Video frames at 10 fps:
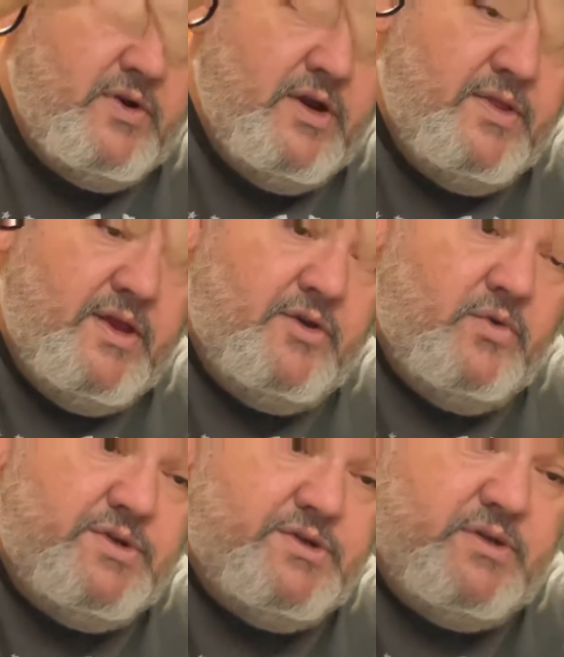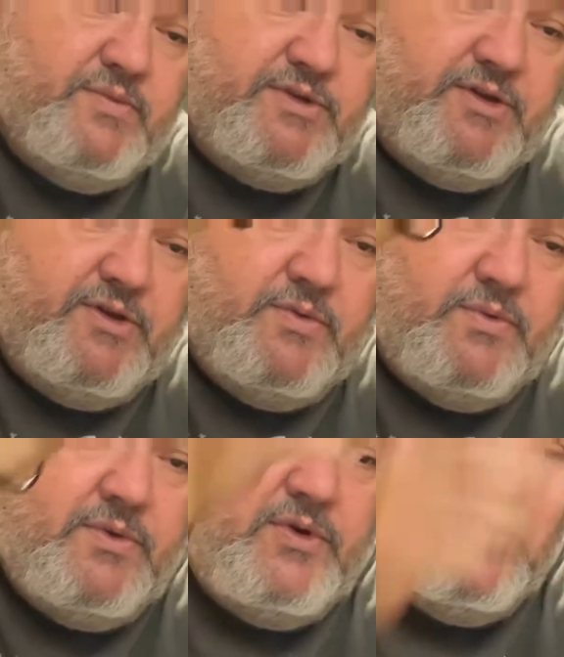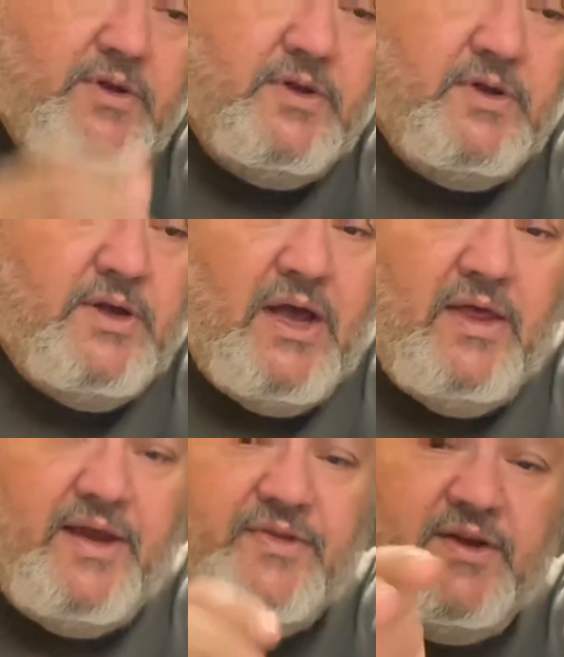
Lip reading: in that no one seems to do. I like the